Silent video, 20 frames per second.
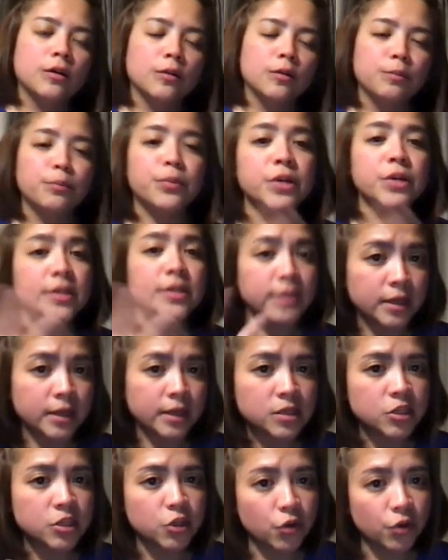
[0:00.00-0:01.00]

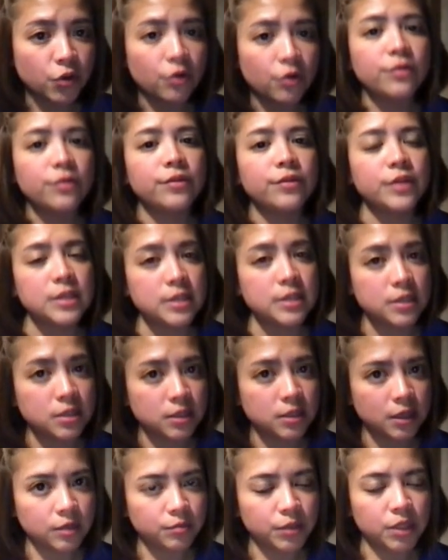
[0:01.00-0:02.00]
presents your thesis
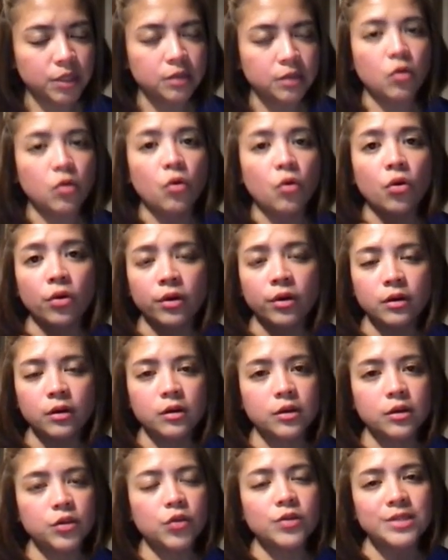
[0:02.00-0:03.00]
statement or
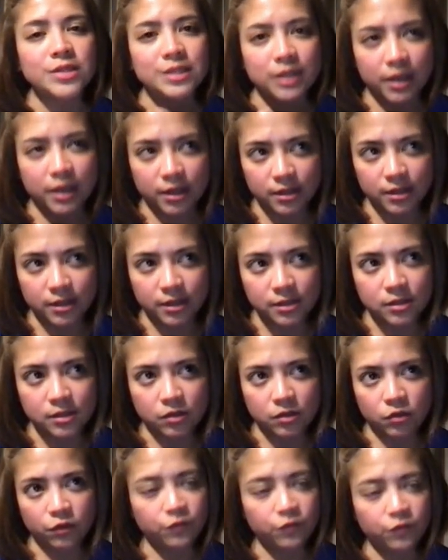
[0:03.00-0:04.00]
your stance
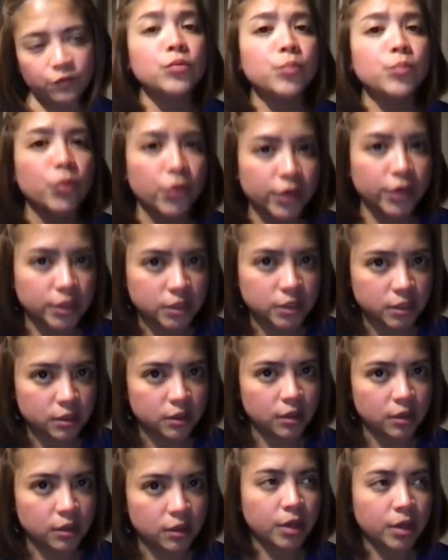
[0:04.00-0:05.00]
or viewpoint
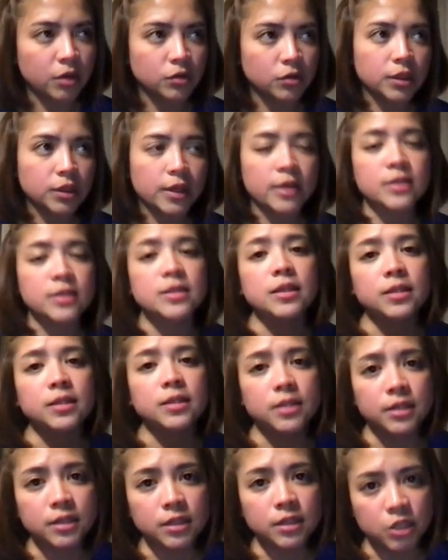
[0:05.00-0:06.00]
about a
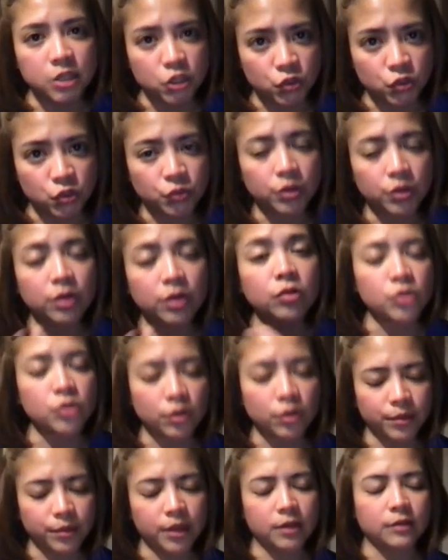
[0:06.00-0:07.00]
certain issue or
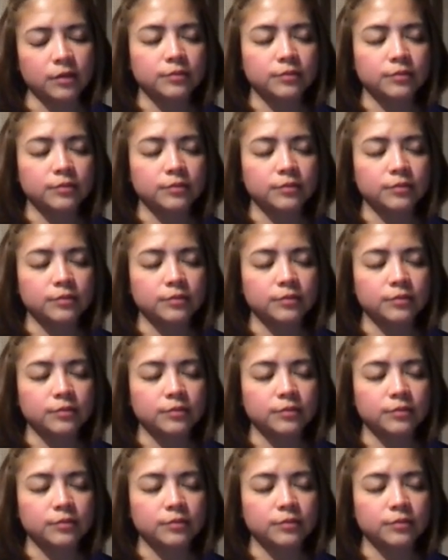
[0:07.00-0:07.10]
topic.